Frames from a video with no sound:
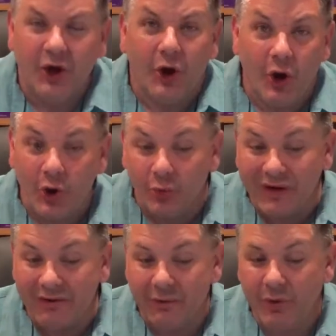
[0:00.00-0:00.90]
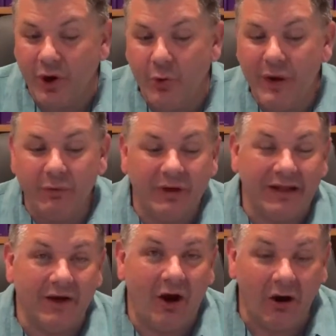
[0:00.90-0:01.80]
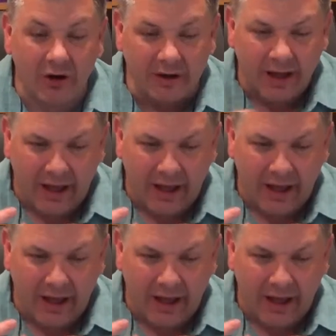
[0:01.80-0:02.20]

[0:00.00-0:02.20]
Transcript: who, re- who we really are and,